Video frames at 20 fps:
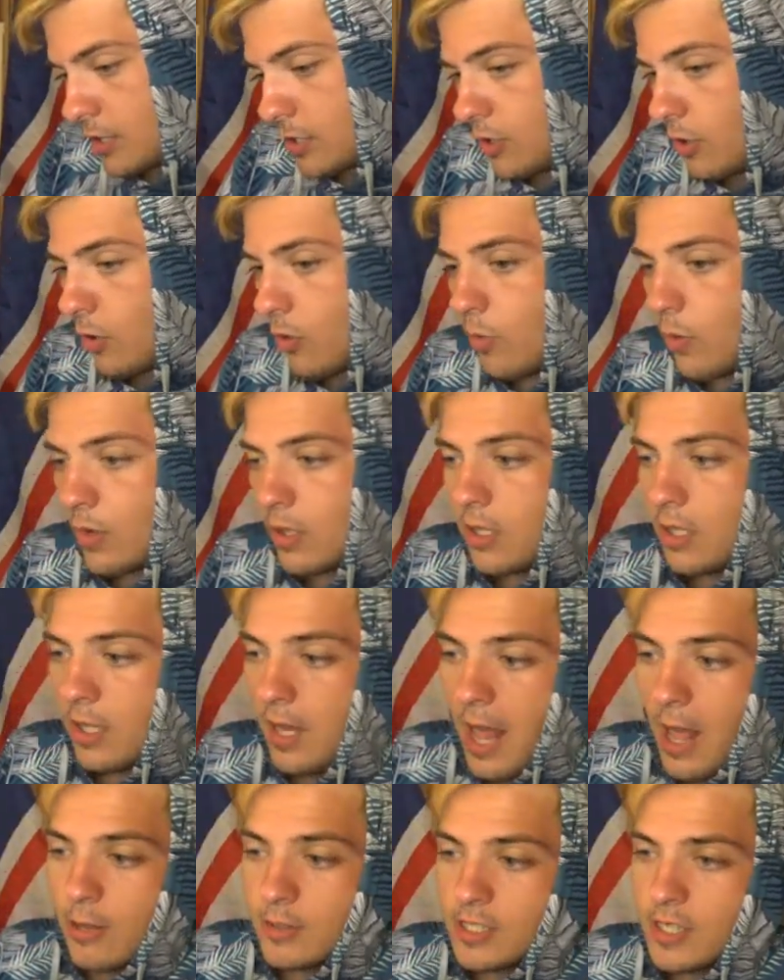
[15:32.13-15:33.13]
So
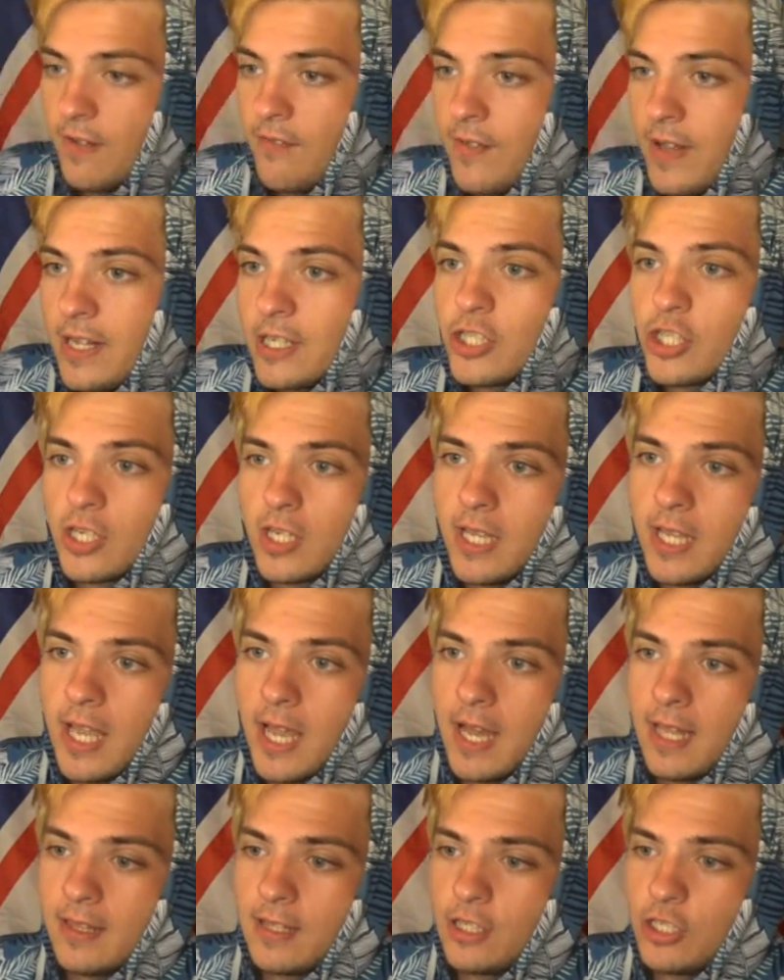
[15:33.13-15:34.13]
Klaus eventually
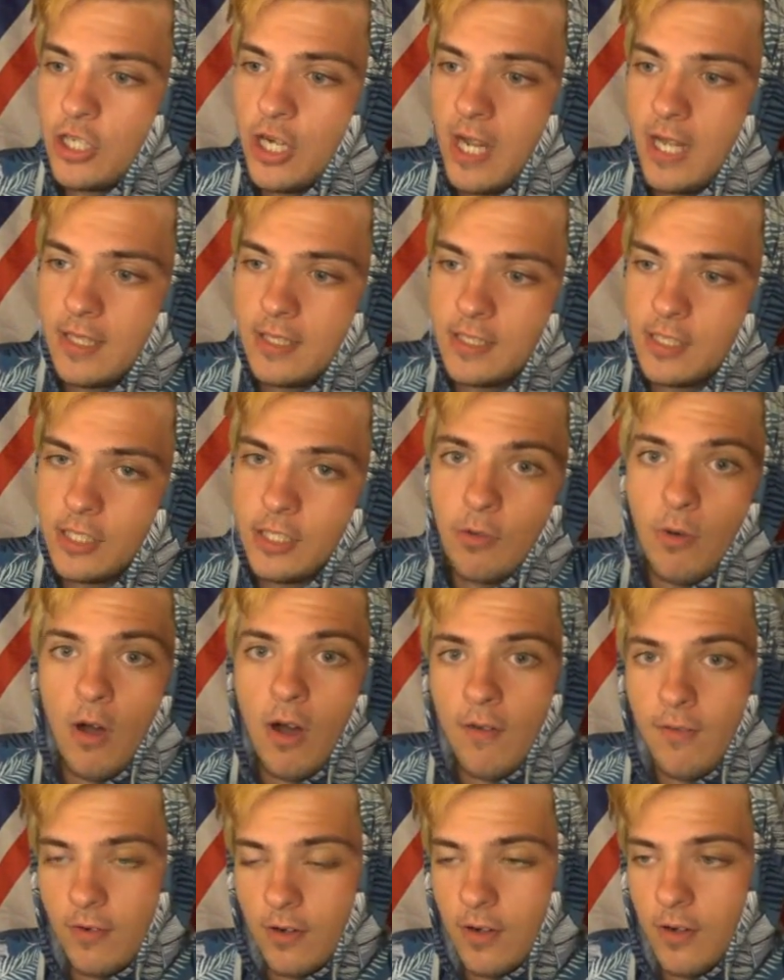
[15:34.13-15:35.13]
got the chance to
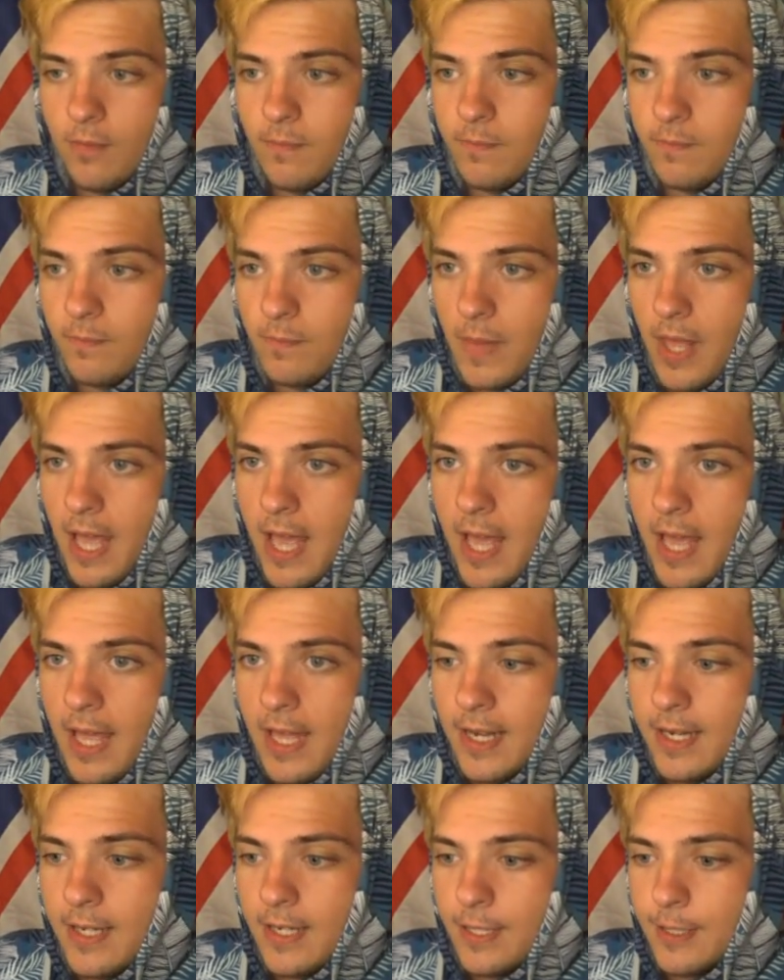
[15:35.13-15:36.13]
offer
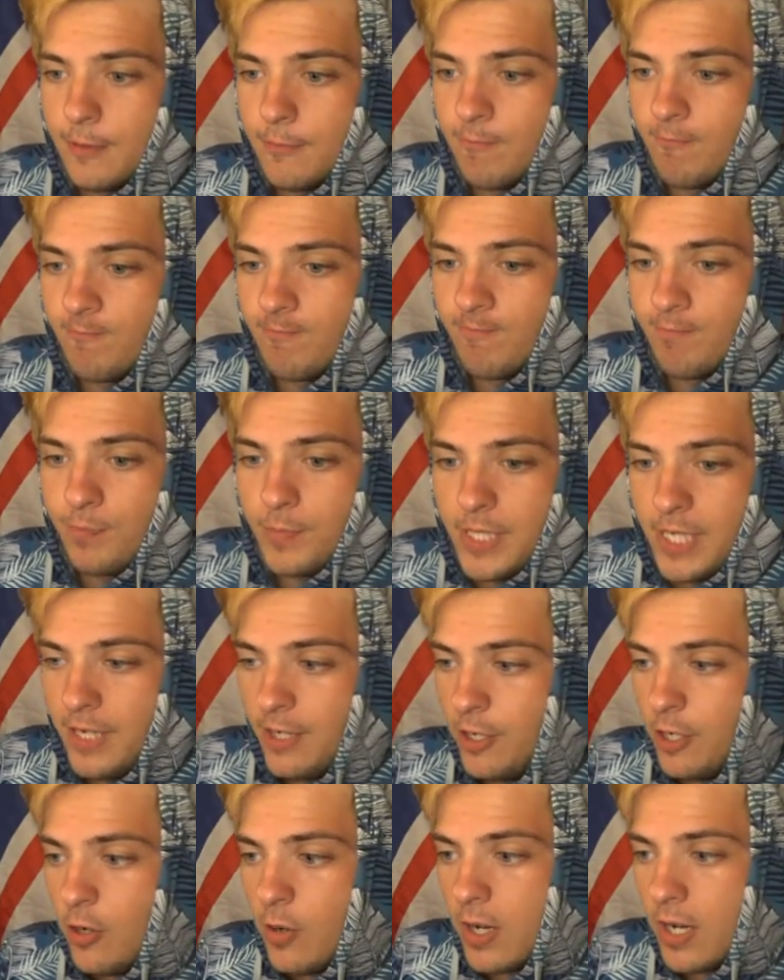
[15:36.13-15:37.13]
and
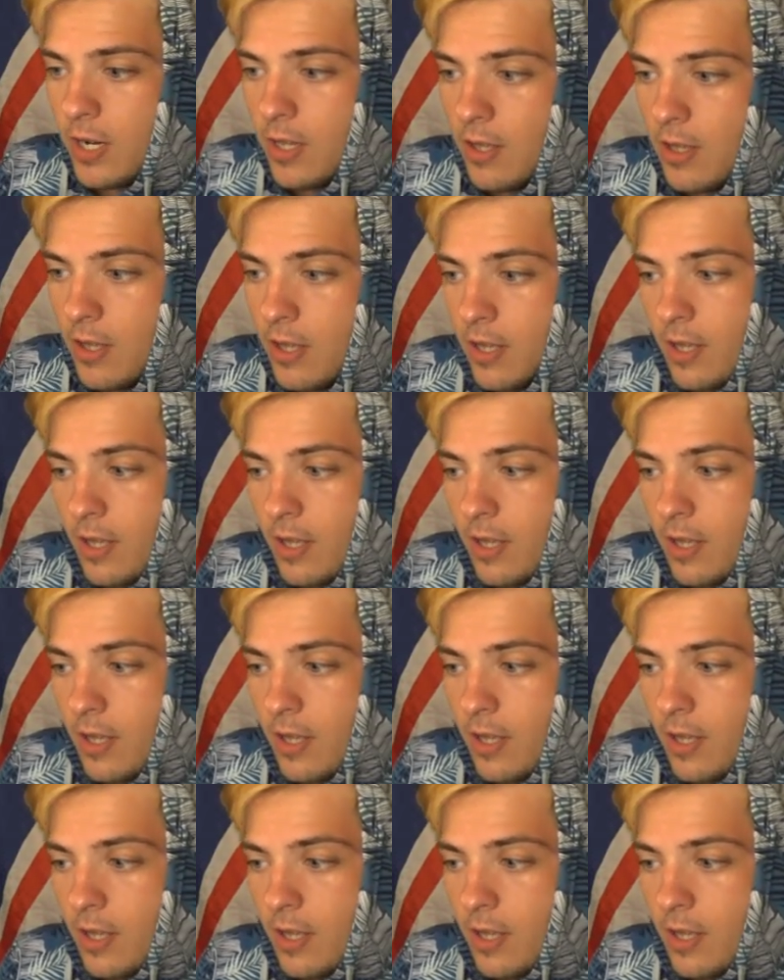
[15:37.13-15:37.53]
didn't do it.